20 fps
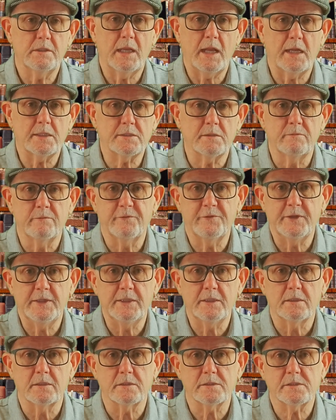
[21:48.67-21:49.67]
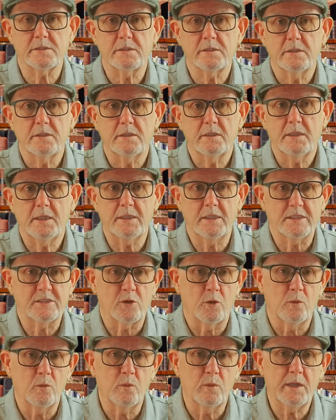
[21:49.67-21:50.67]
The atom feels in
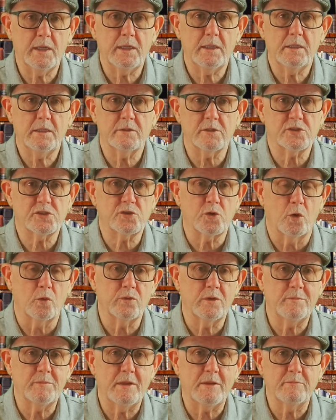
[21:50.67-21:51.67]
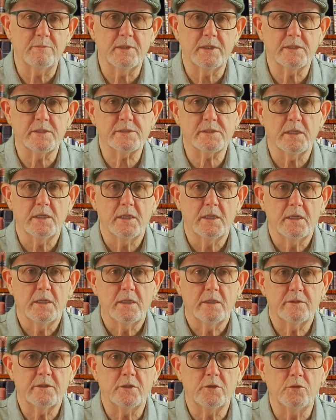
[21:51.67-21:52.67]
its own way. The stone remembers.
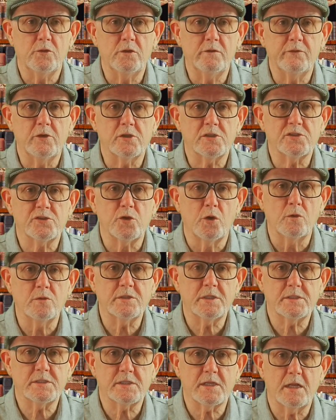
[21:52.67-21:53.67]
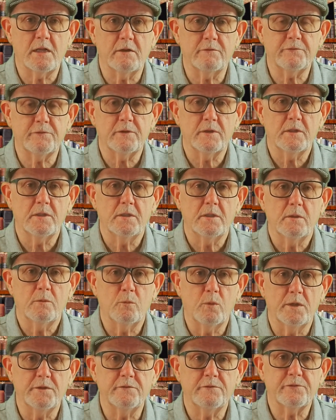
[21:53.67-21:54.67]
The universe knows itself
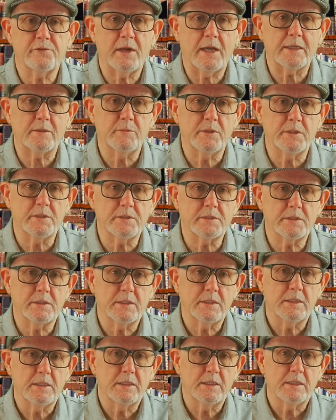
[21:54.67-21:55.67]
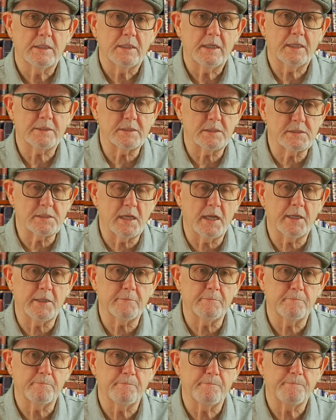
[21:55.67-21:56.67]
one fragment at a
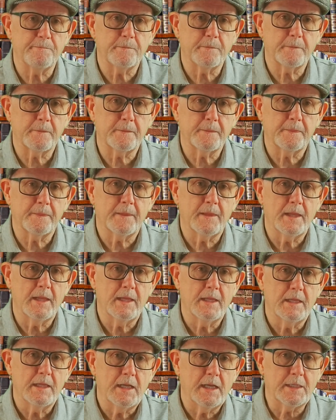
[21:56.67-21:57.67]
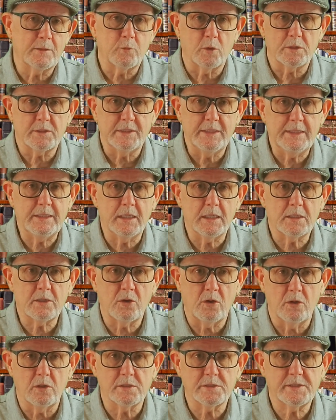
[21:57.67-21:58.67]
time. And what Needler
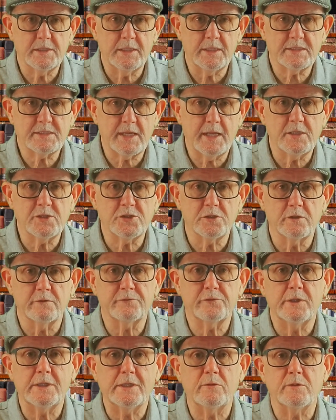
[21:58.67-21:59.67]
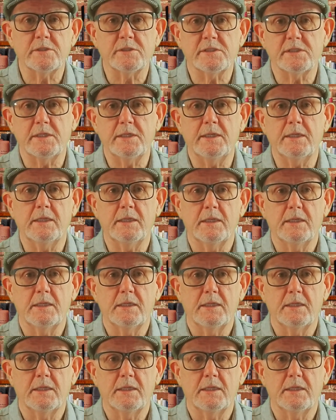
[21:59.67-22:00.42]
calls the ascension of frequency